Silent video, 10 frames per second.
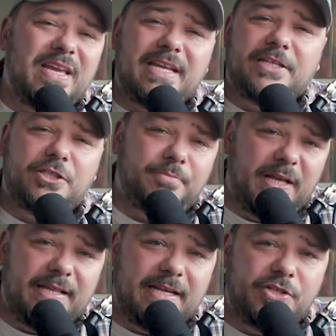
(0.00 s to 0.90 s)
They can
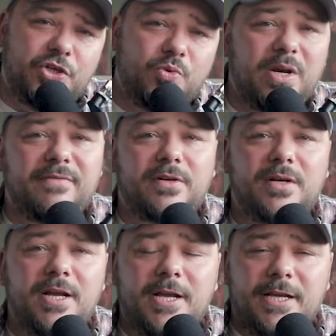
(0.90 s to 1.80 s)
explain that to you,
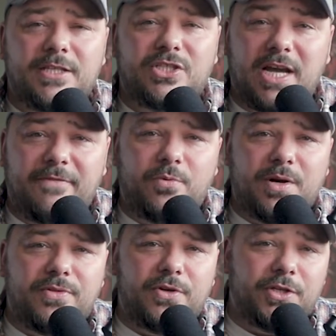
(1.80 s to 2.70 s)
whatever
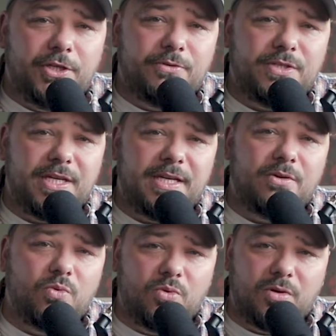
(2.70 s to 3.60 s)
software they're
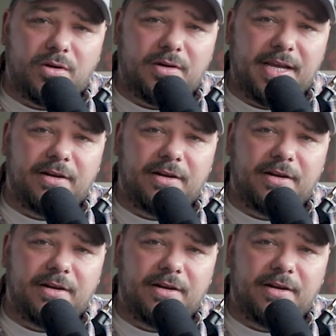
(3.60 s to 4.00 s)
using or